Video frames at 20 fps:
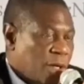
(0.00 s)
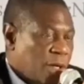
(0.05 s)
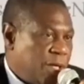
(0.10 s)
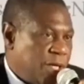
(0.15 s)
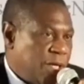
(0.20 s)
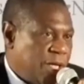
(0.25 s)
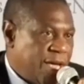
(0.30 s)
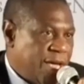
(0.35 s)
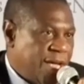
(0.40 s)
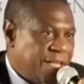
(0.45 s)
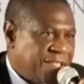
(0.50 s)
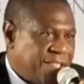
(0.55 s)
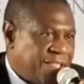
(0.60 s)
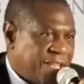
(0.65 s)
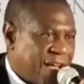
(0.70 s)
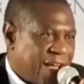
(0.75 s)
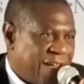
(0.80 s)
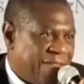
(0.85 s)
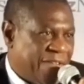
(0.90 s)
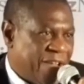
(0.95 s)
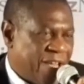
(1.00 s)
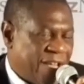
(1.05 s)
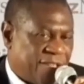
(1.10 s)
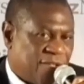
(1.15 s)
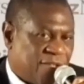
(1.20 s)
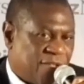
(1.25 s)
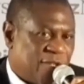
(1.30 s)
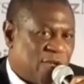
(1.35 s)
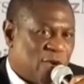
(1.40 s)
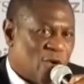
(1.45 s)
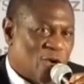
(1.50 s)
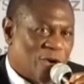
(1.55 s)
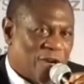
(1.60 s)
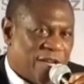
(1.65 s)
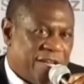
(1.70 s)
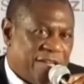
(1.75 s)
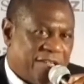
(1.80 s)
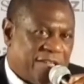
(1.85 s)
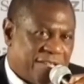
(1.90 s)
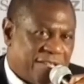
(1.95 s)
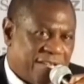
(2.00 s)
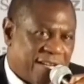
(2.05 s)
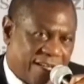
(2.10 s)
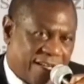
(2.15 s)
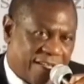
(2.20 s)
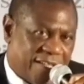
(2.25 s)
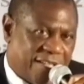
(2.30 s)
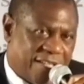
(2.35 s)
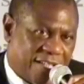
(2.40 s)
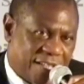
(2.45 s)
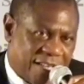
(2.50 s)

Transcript: Yes, I've heard stories that,